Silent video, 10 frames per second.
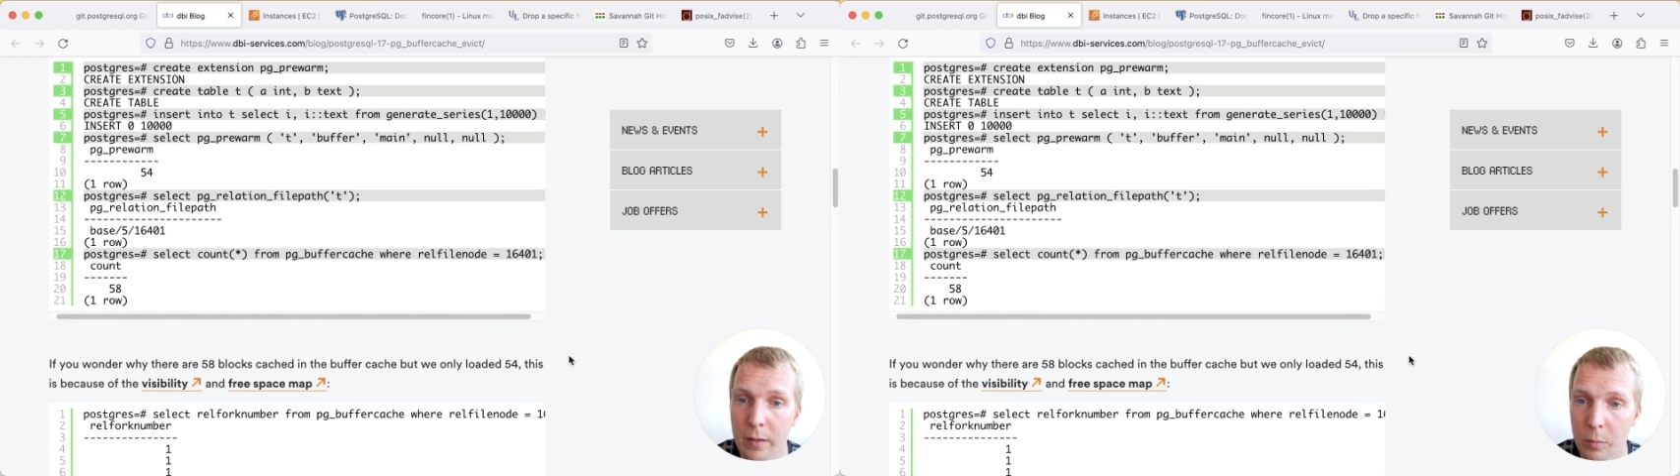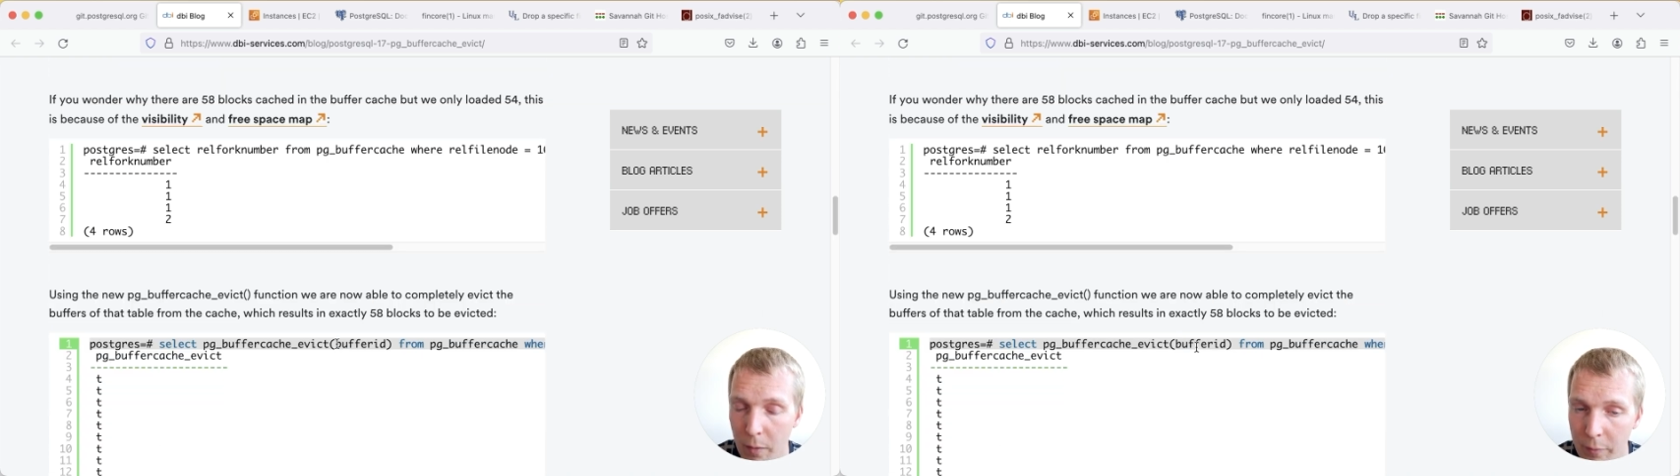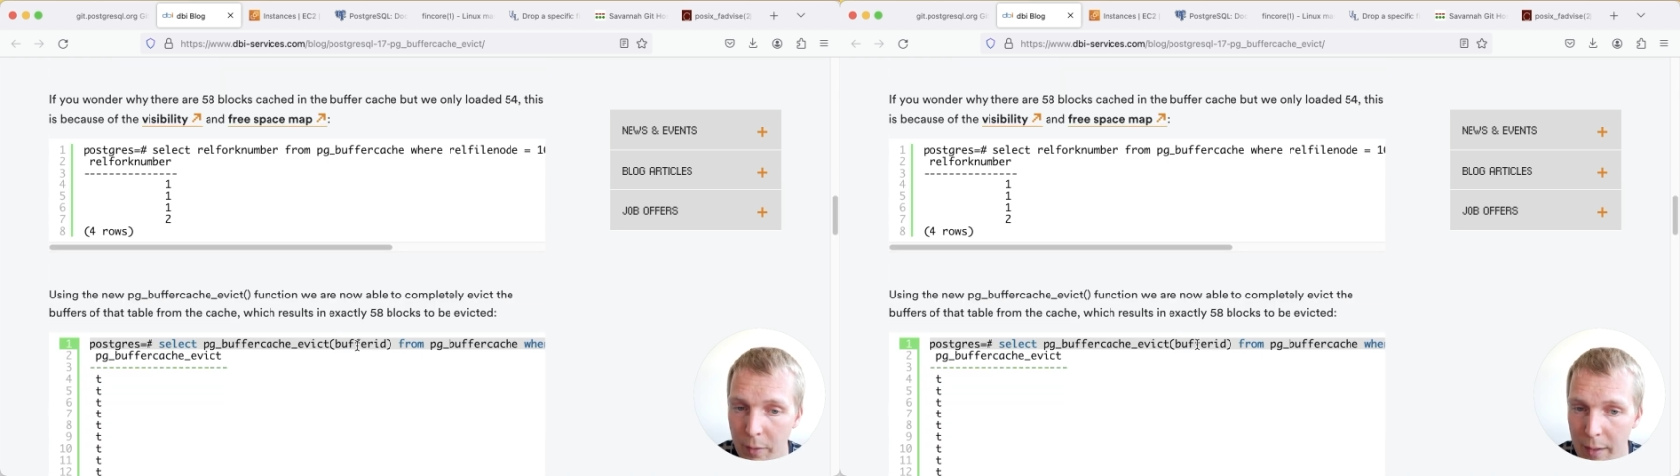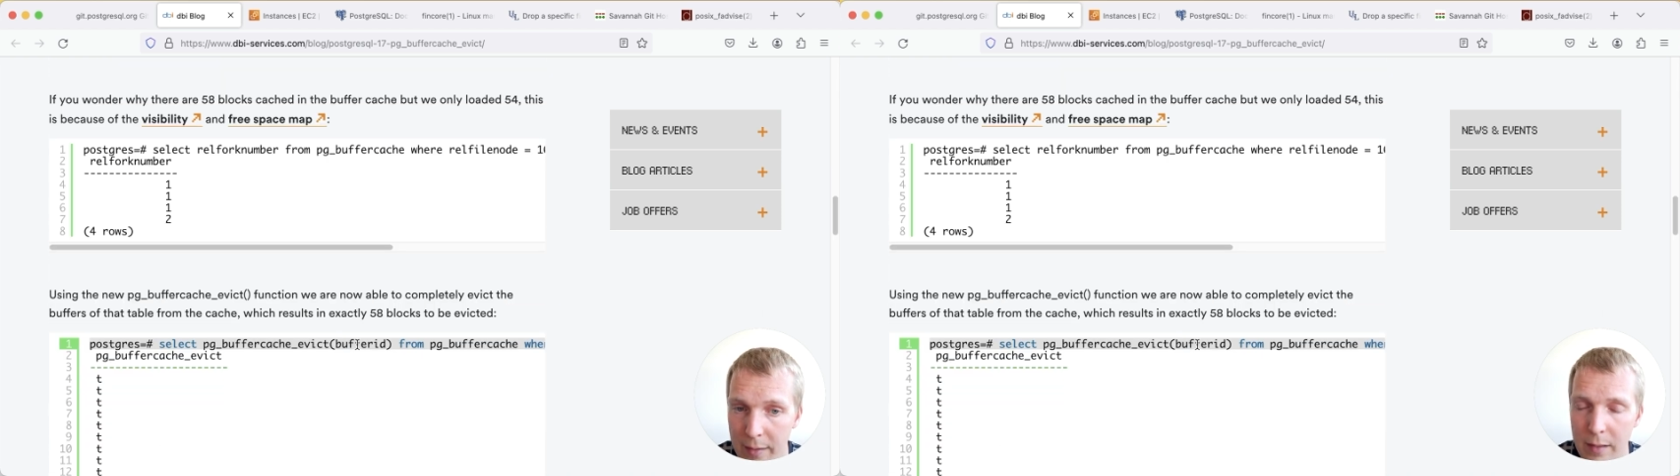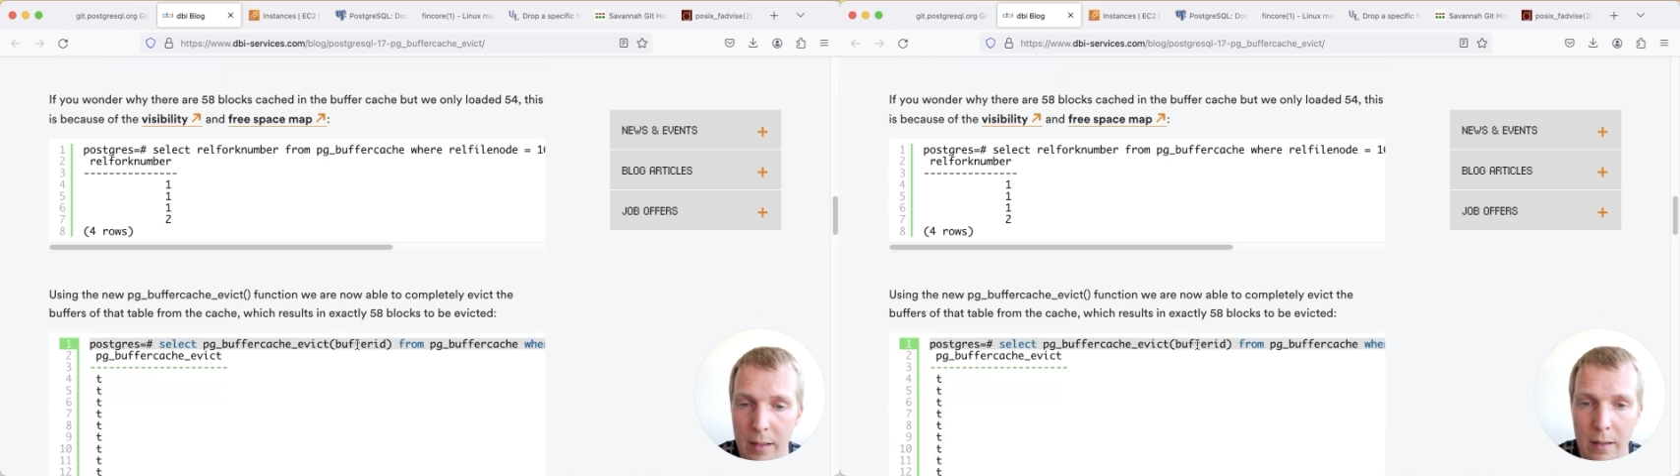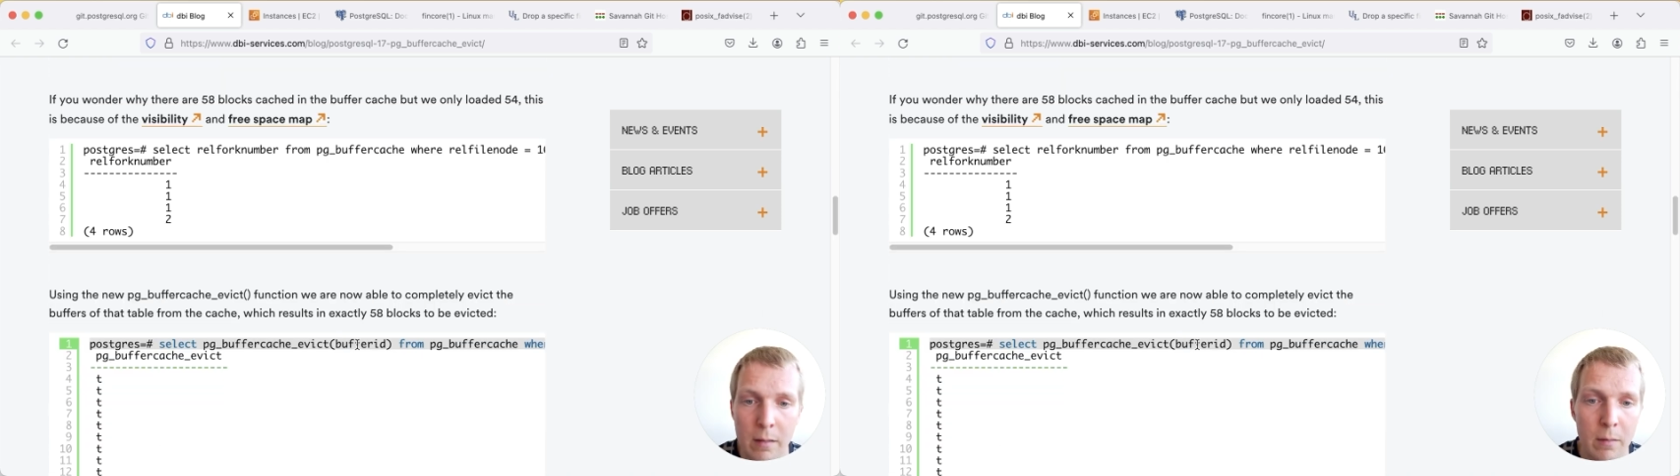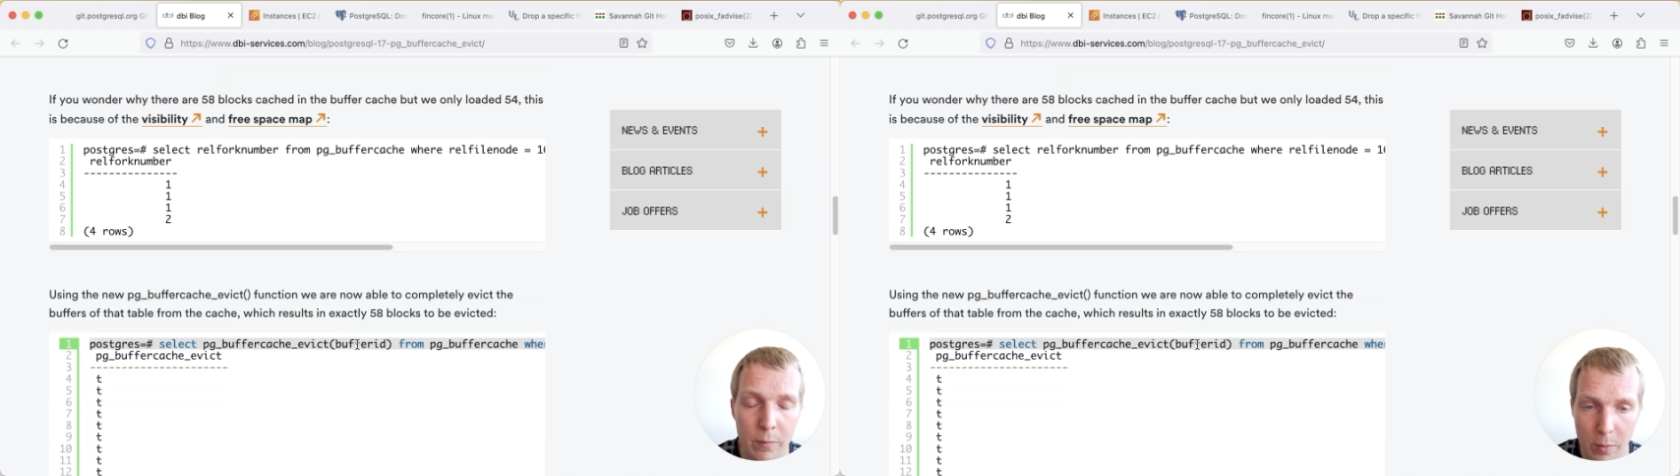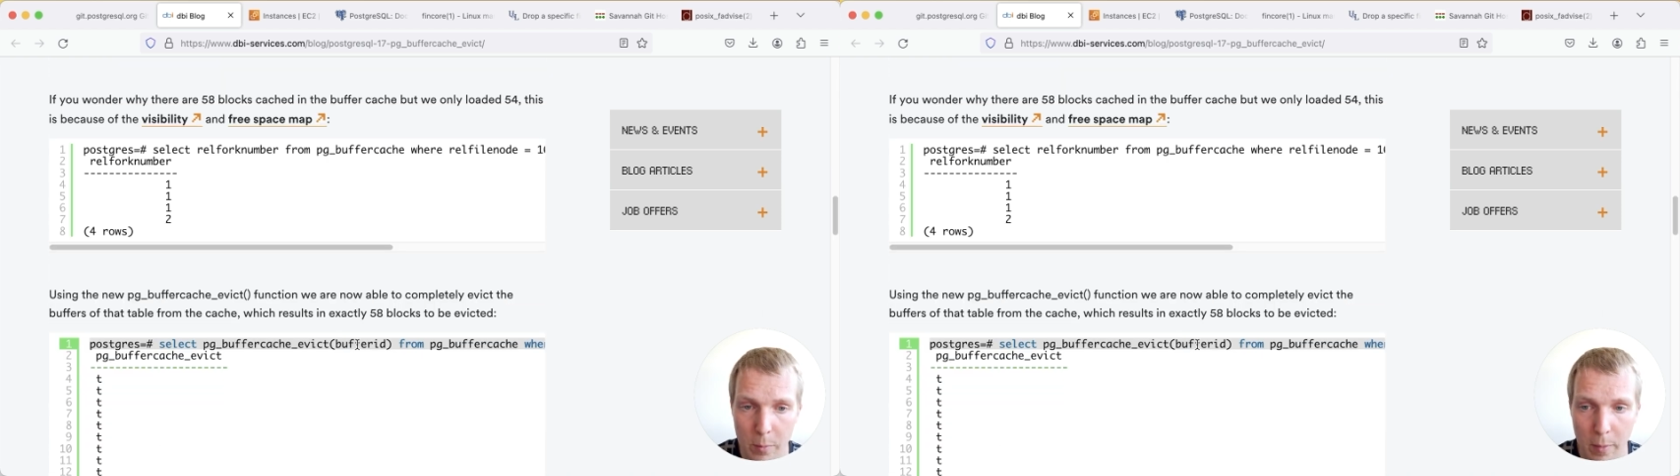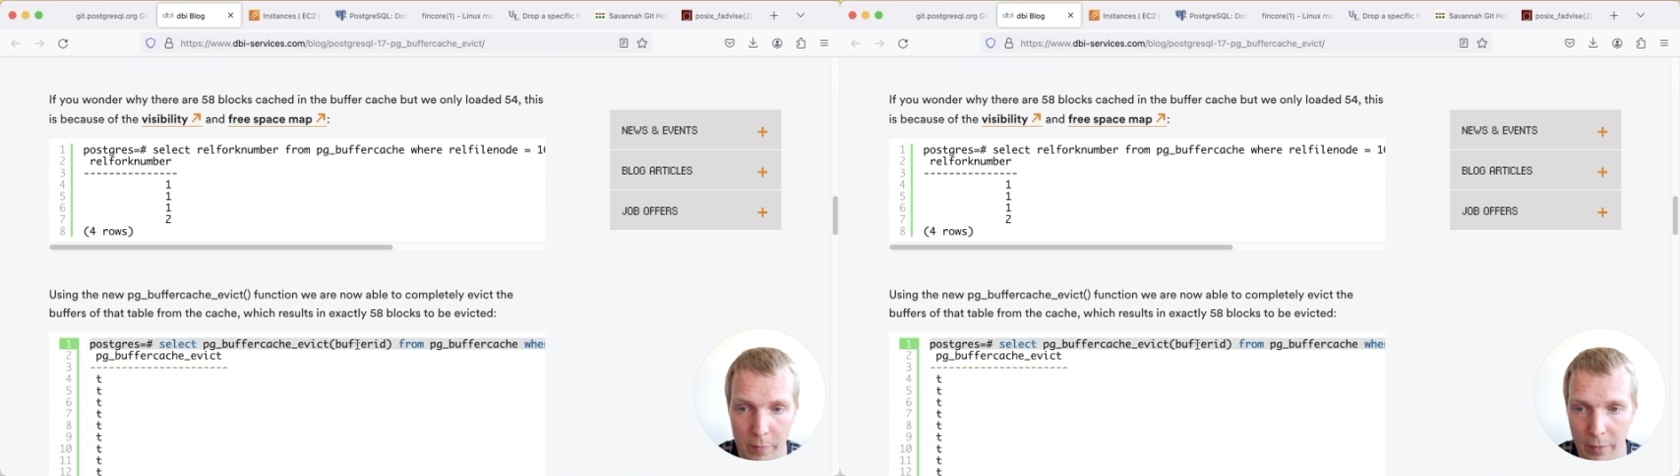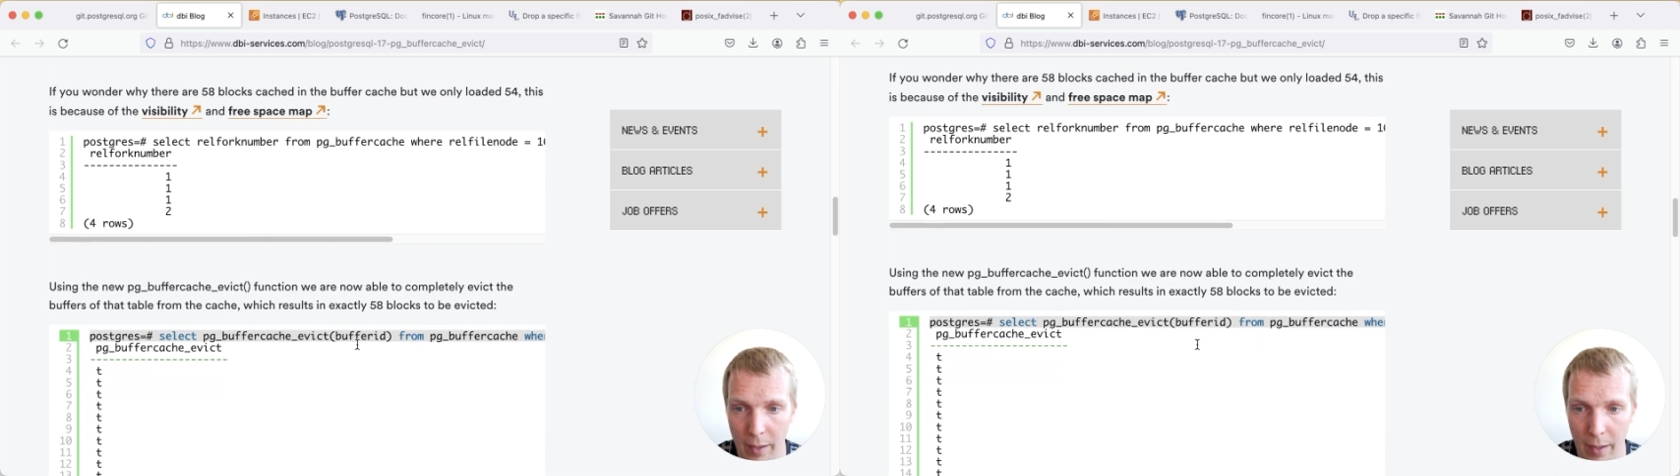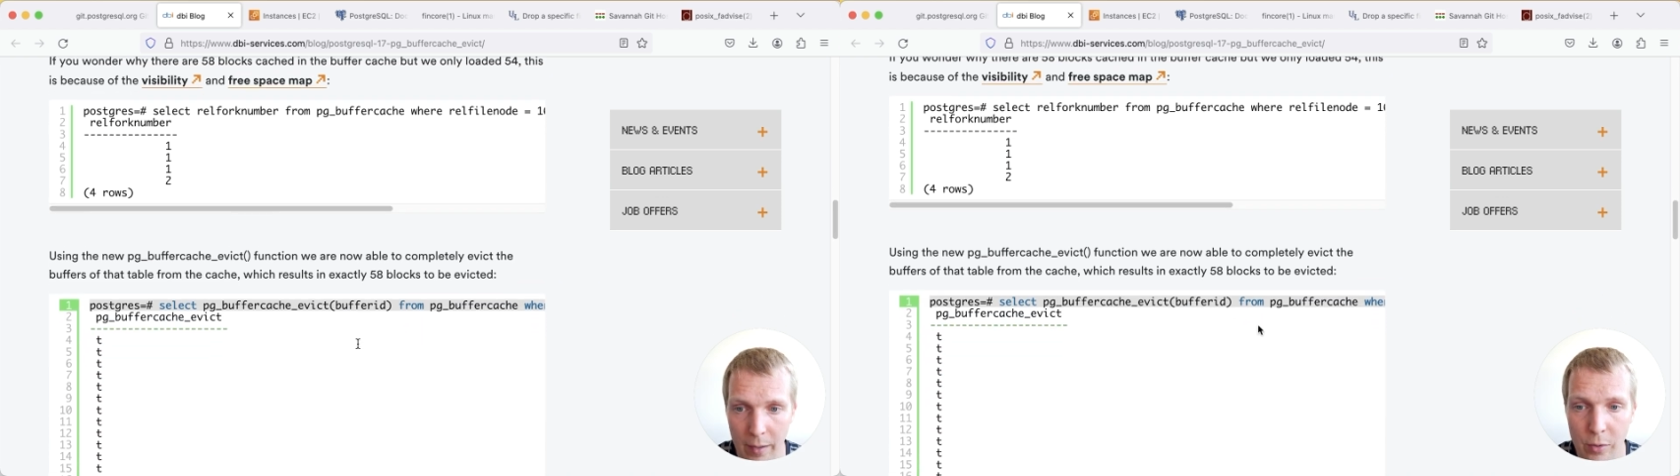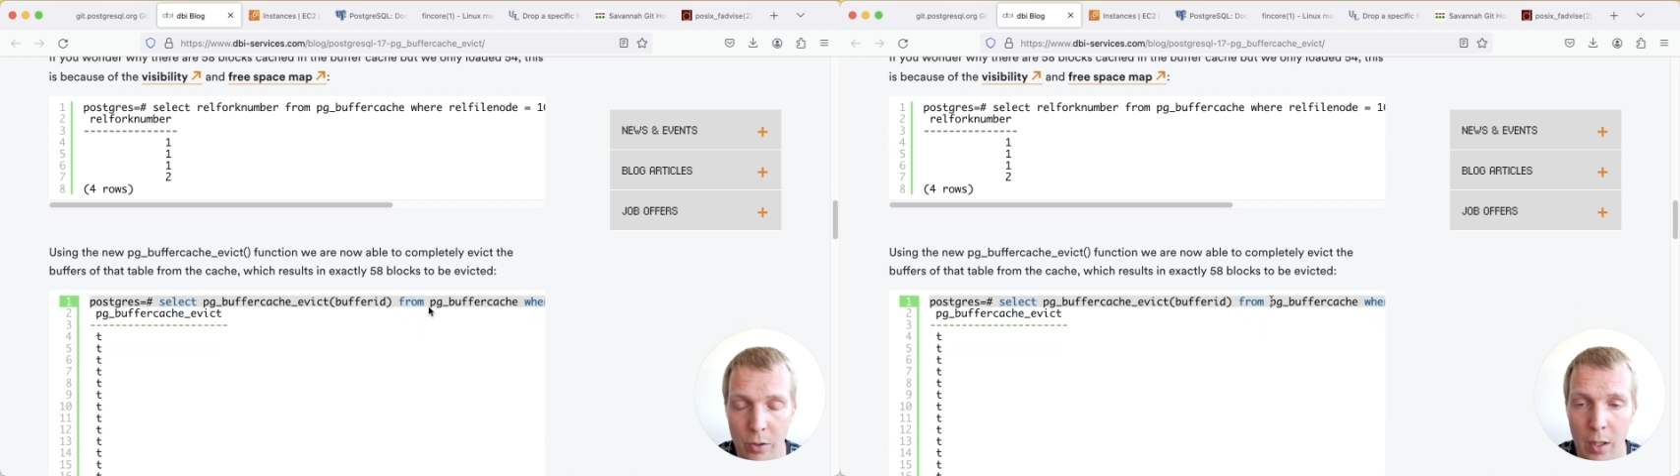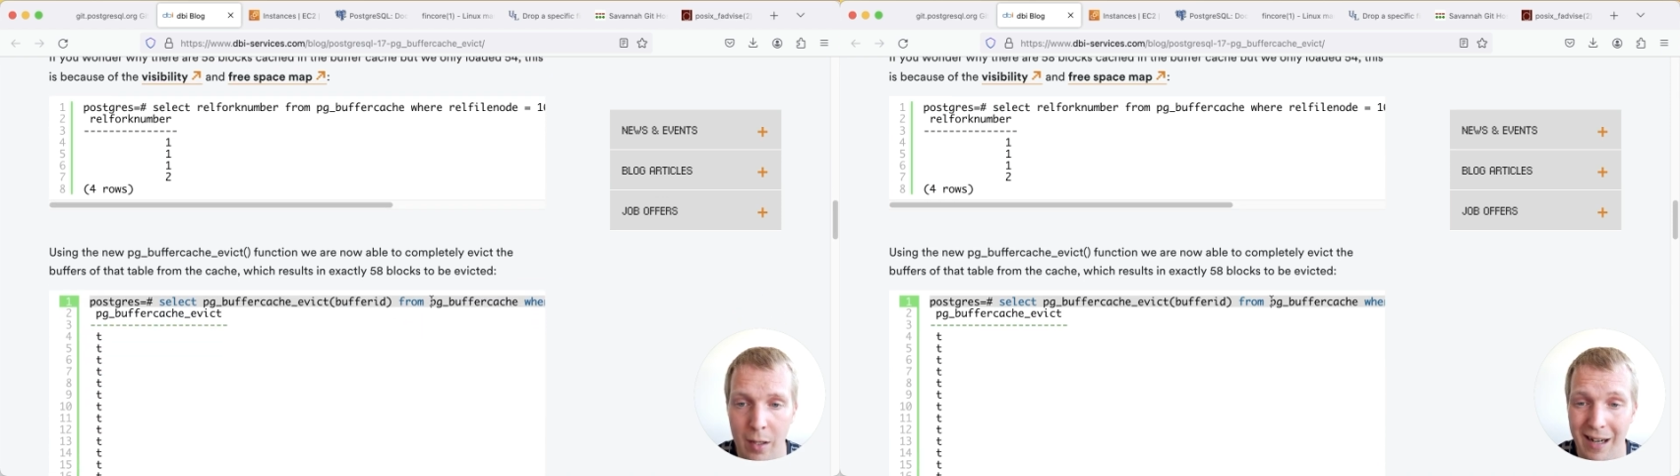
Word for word: a buffer ID from the buffer cache,